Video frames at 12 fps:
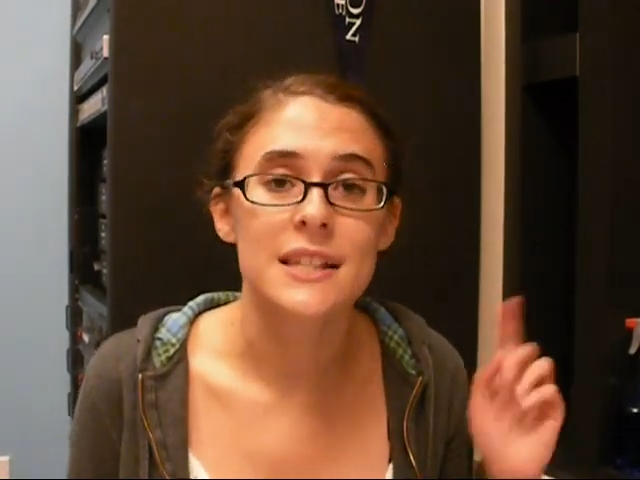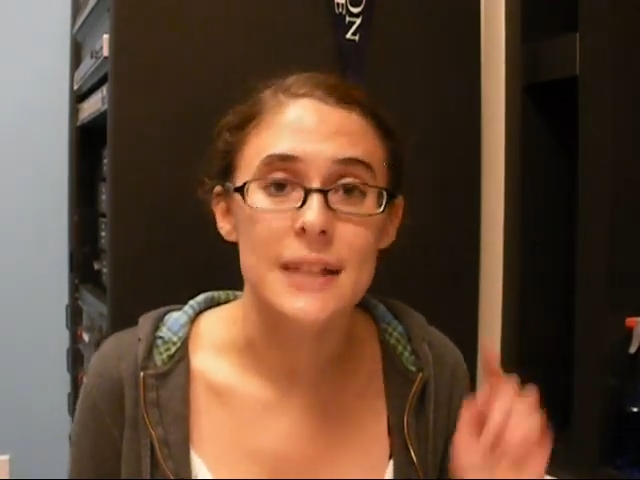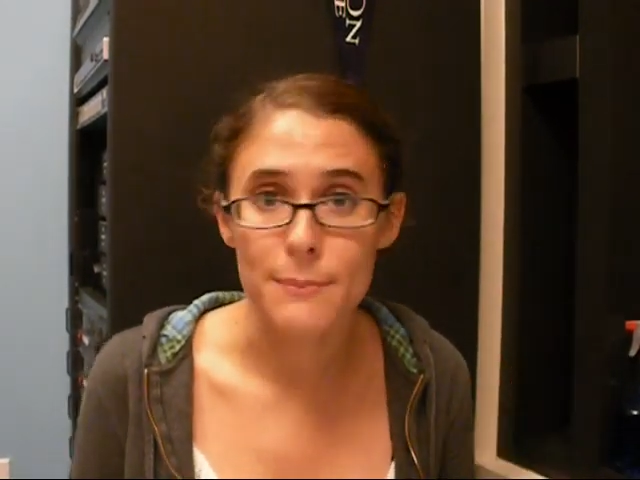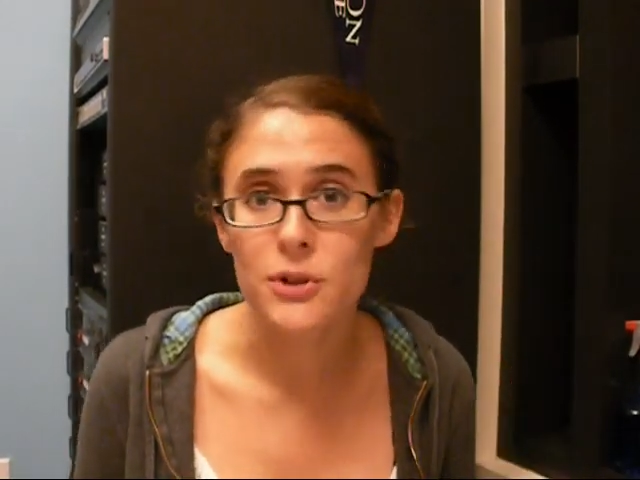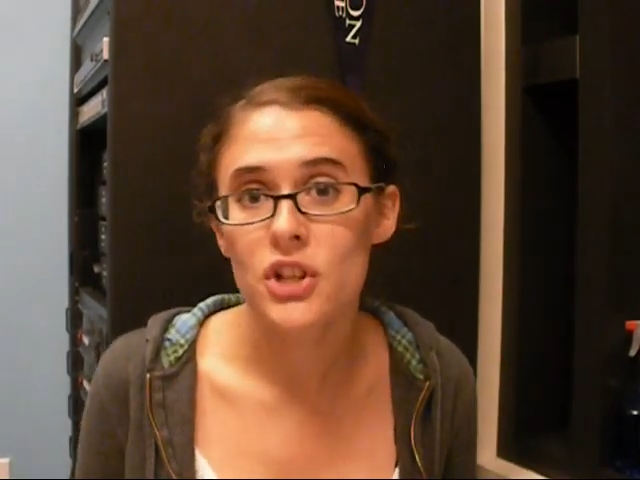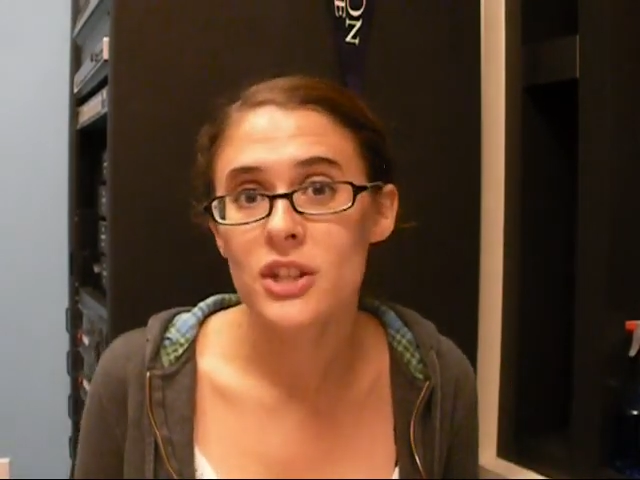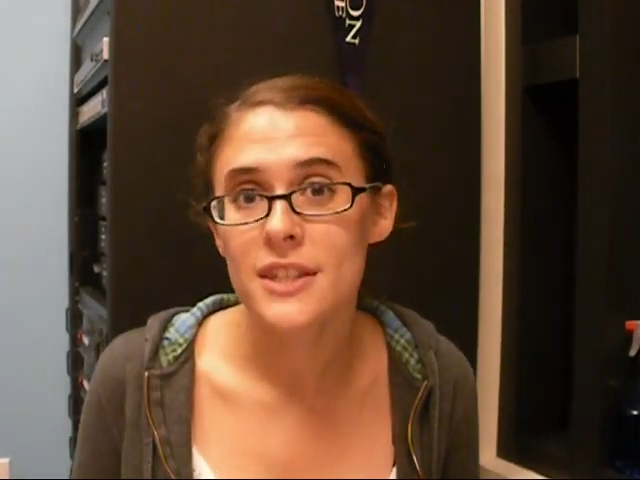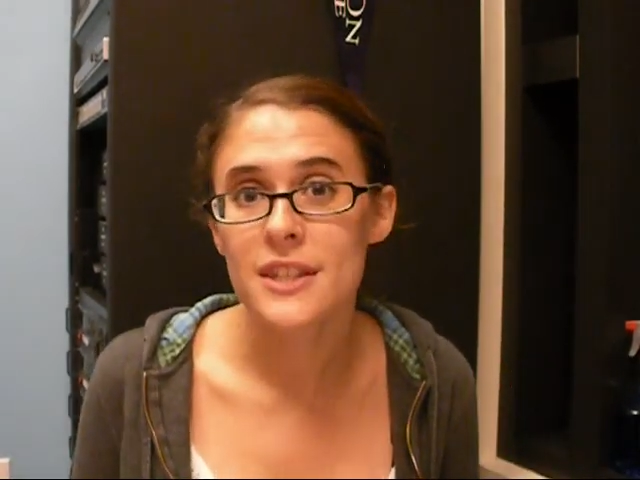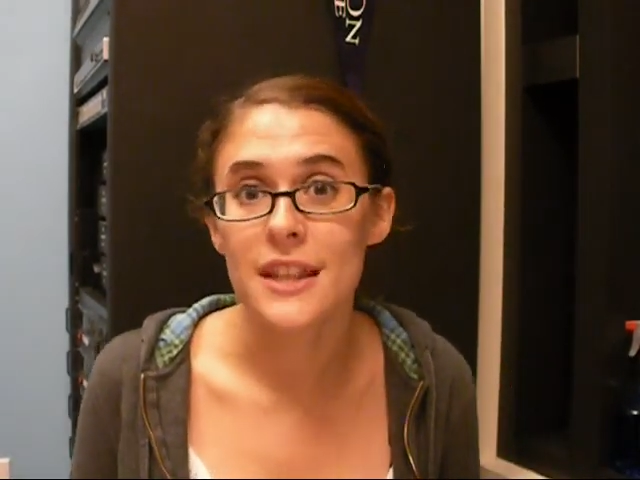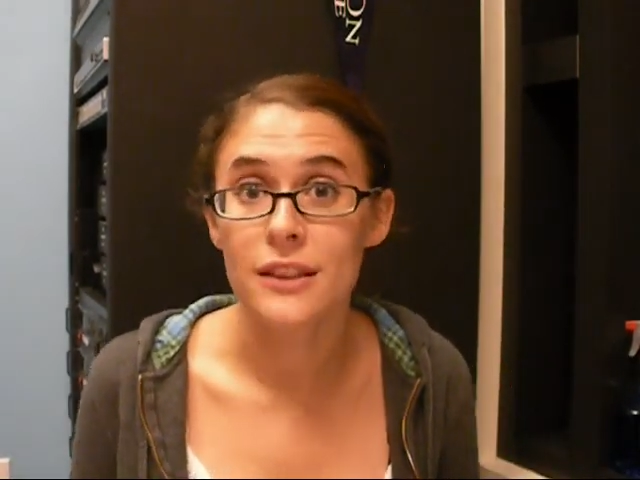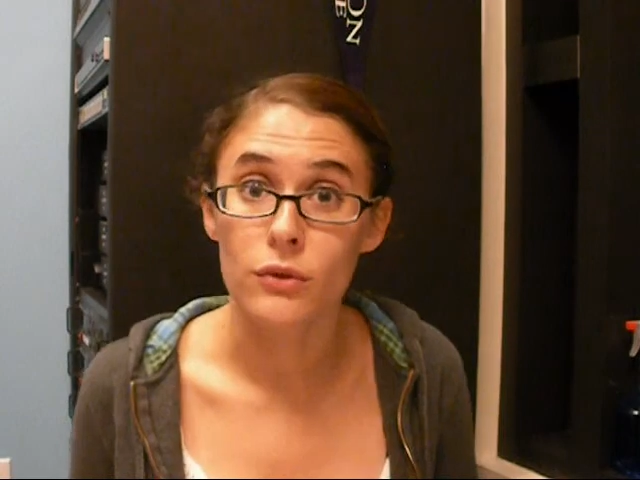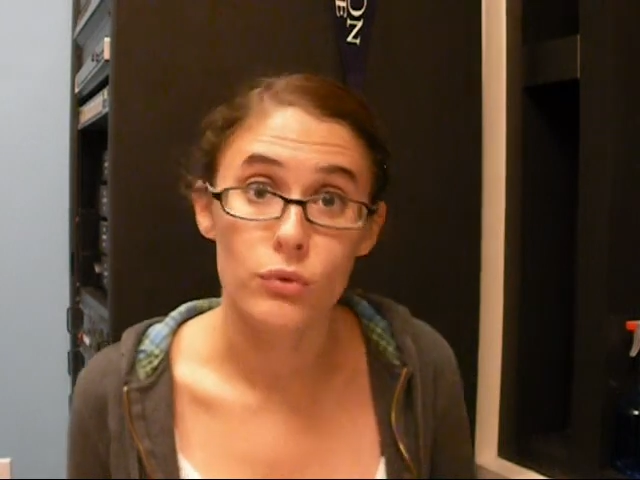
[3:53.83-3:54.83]
exceptions
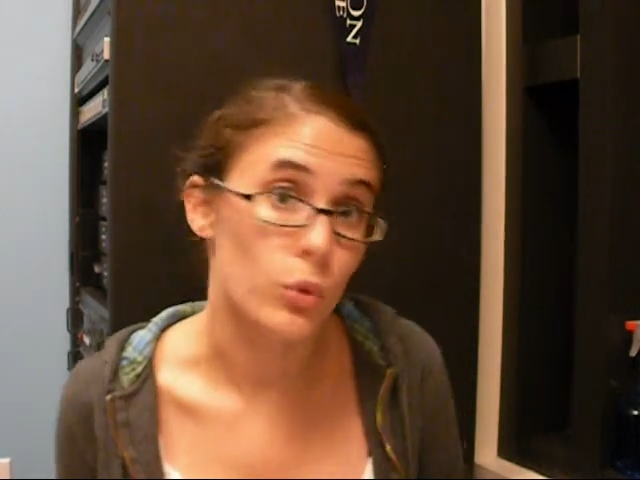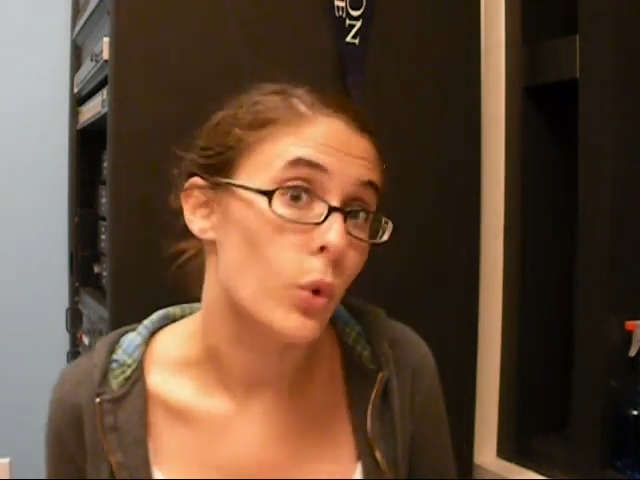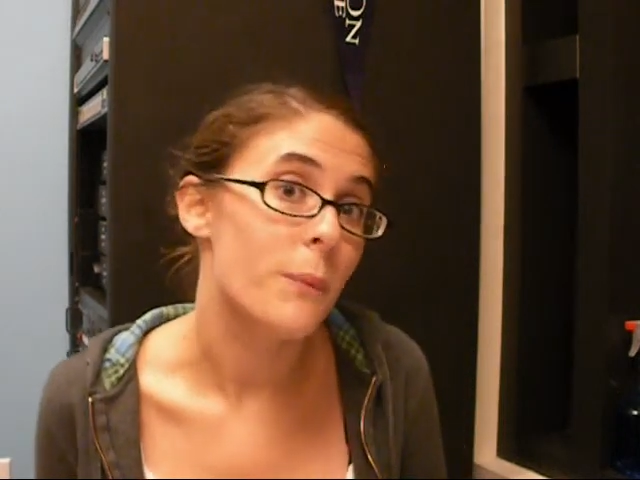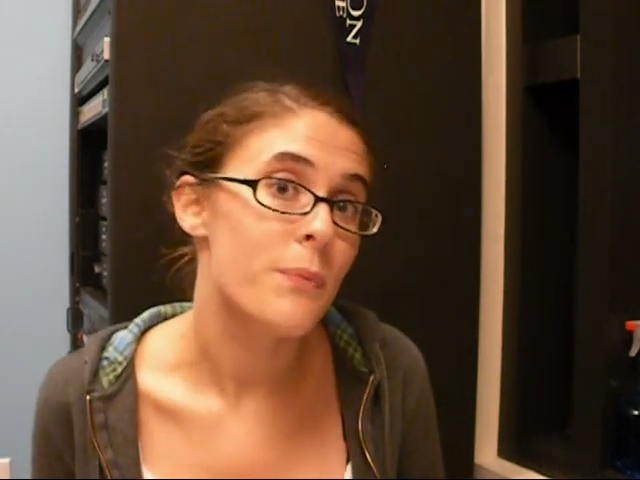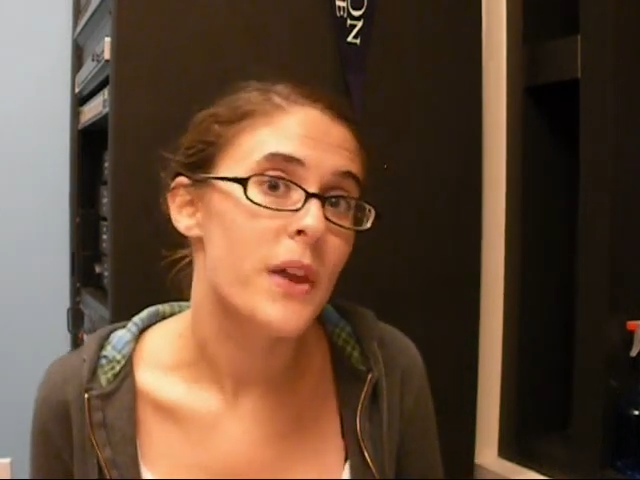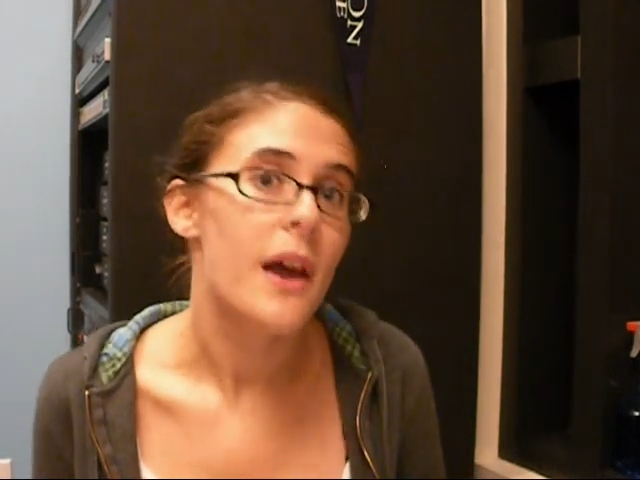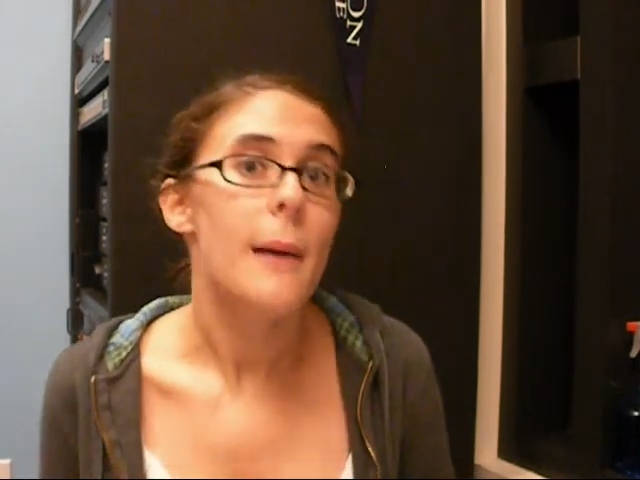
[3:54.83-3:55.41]
than the rules.